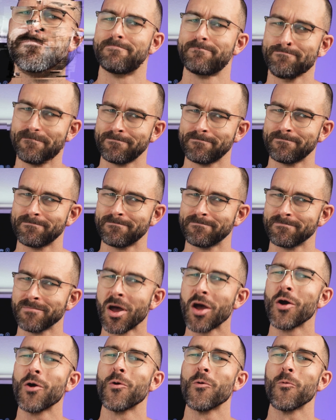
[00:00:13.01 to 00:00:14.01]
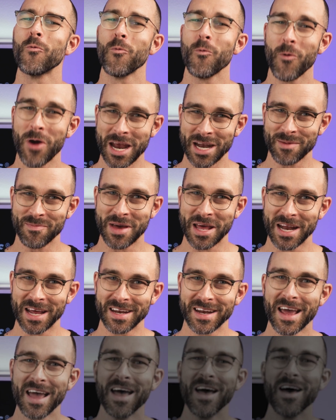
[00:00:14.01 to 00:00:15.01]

Hmm, wait a minute.